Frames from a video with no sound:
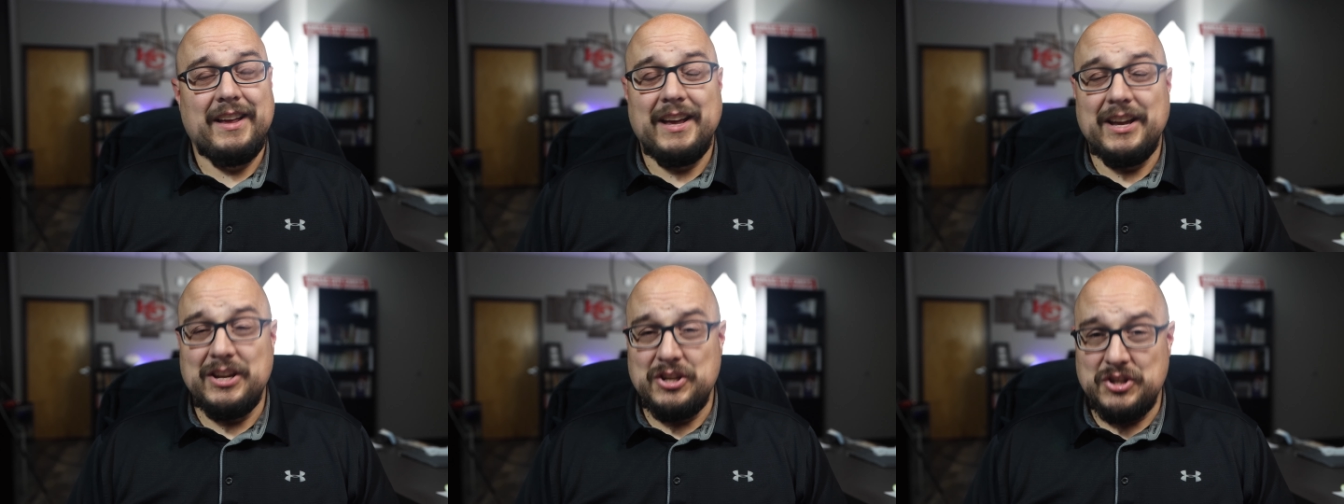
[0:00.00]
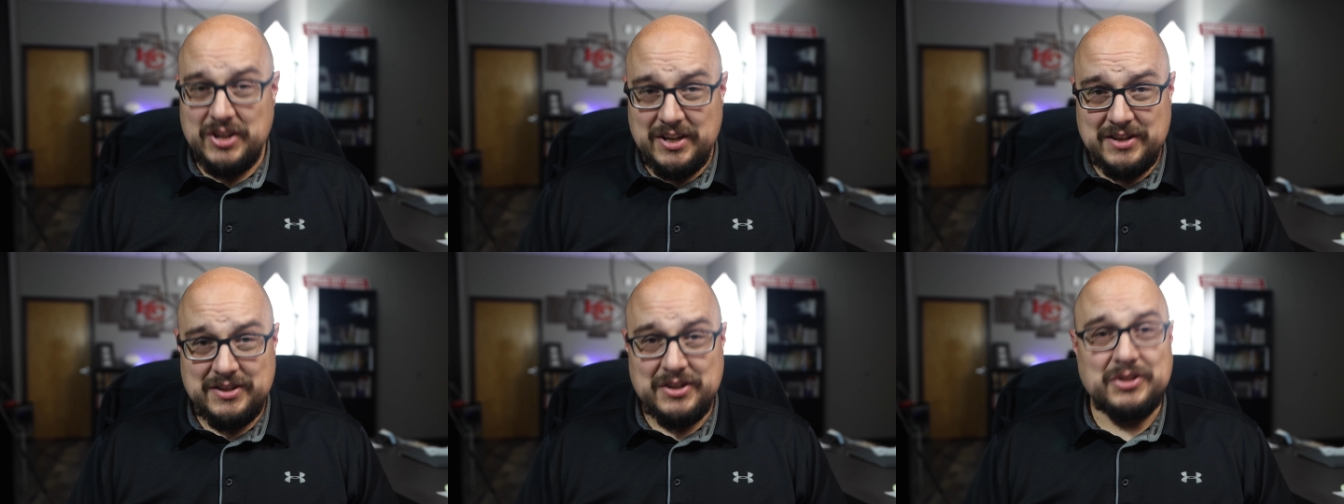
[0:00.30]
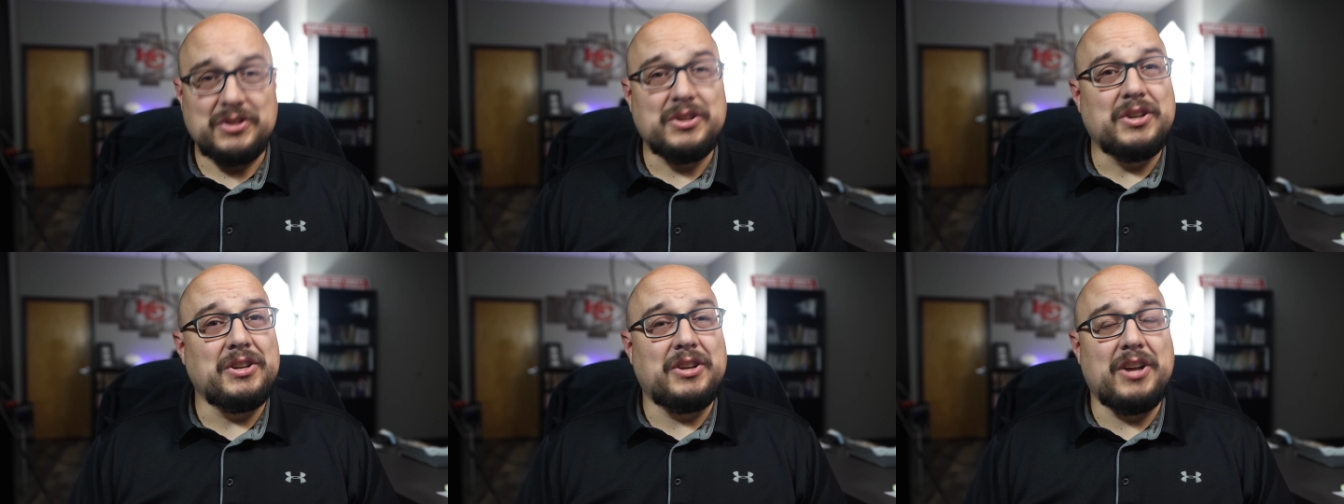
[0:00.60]
and
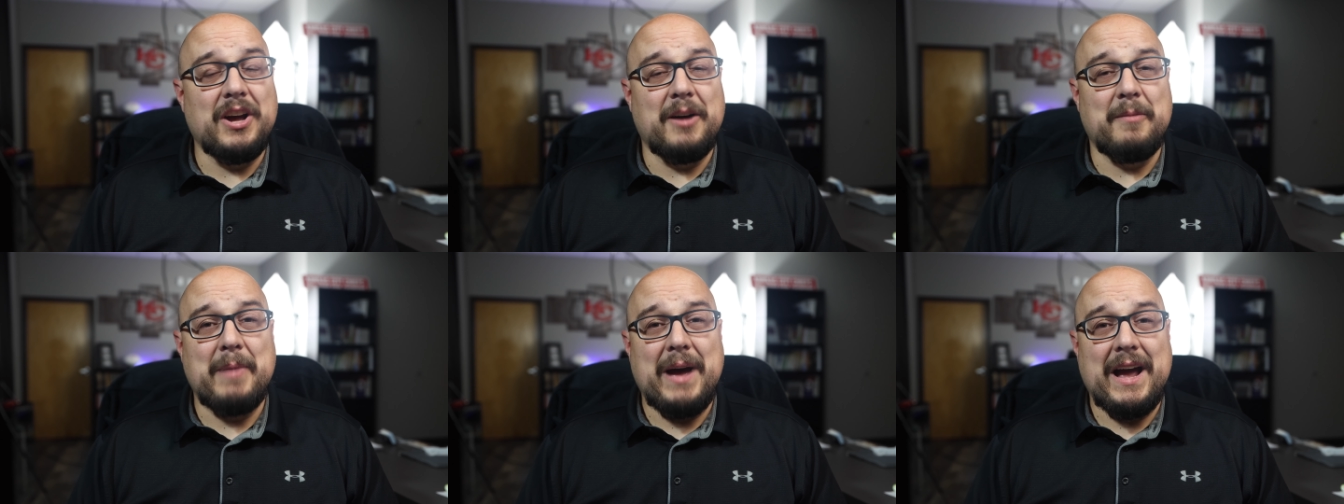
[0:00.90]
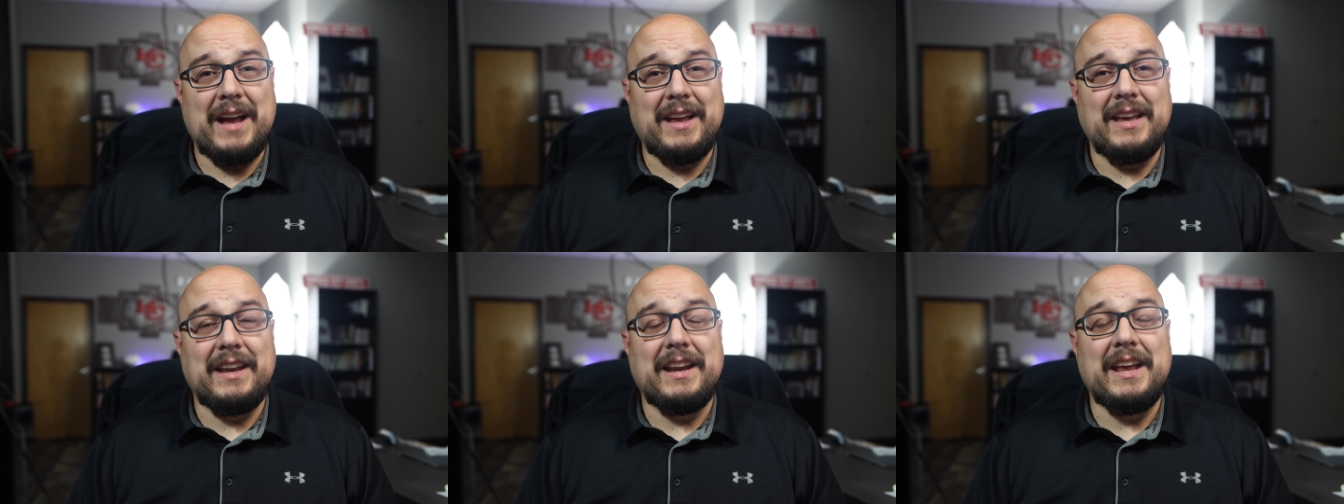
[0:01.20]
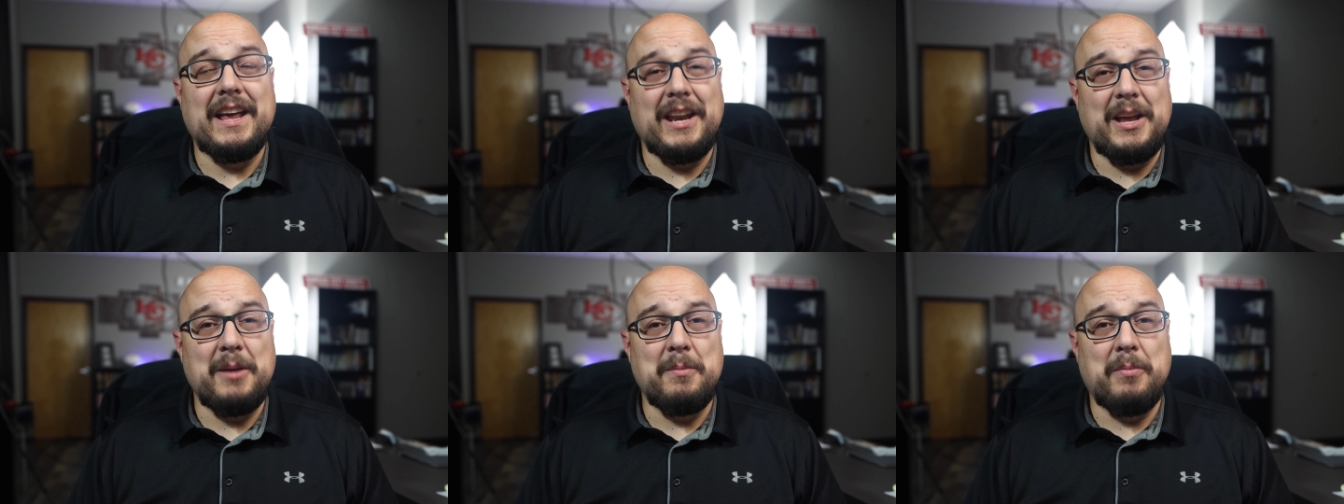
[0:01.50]
Jesus could come back
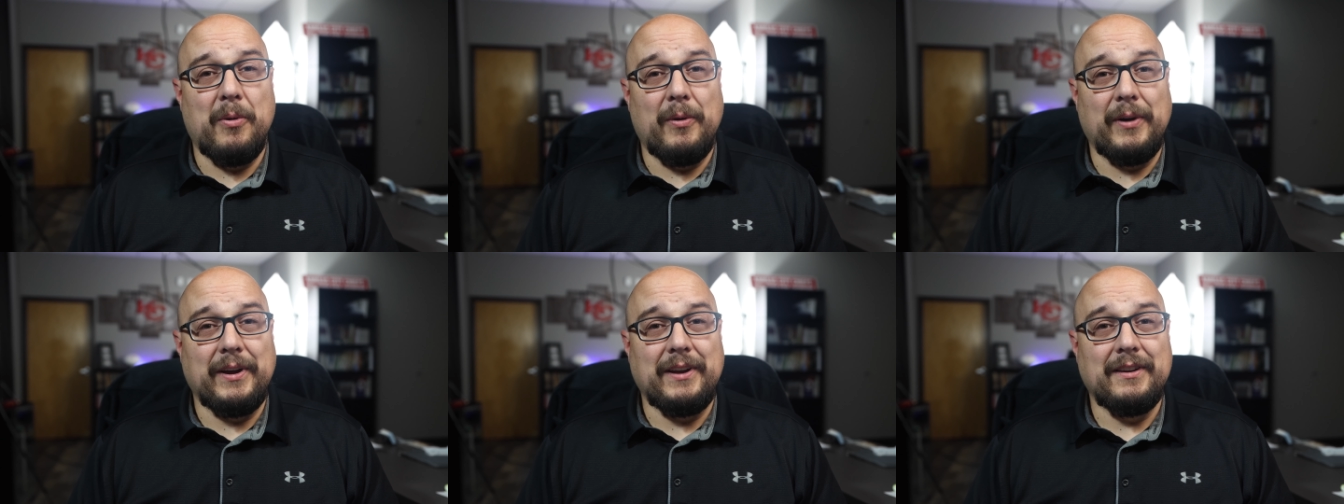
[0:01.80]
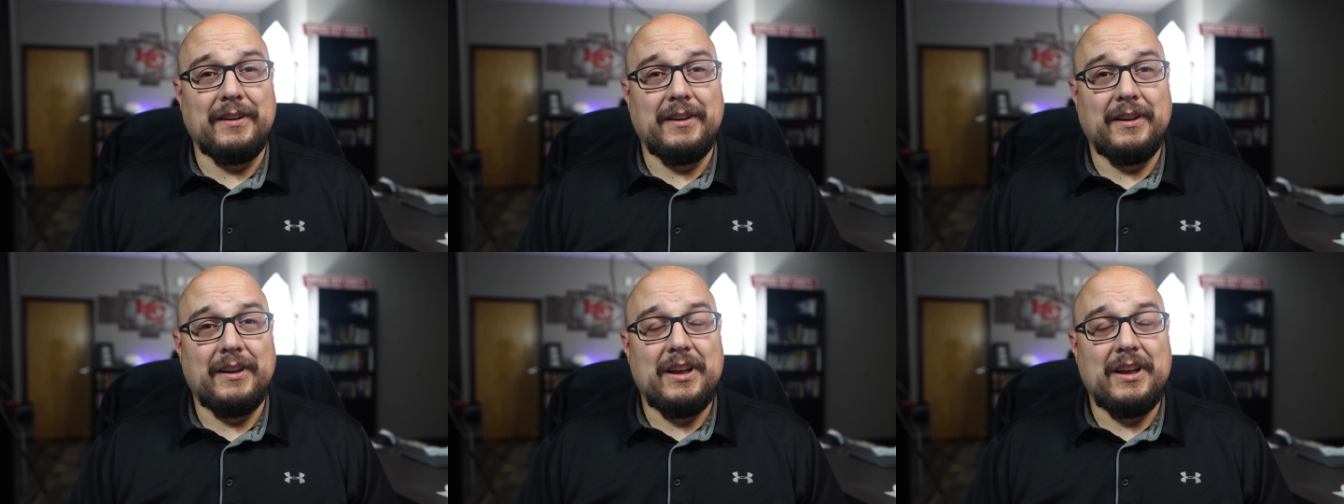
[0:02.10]
at any point.